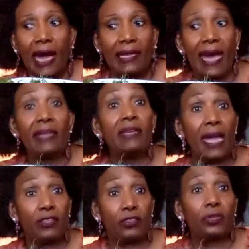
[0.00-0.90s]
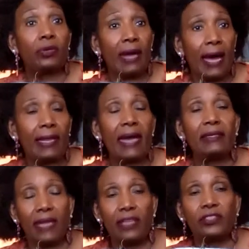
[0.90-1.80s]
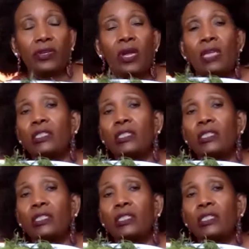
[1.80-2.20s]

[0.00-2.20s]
I like nature. I like nature.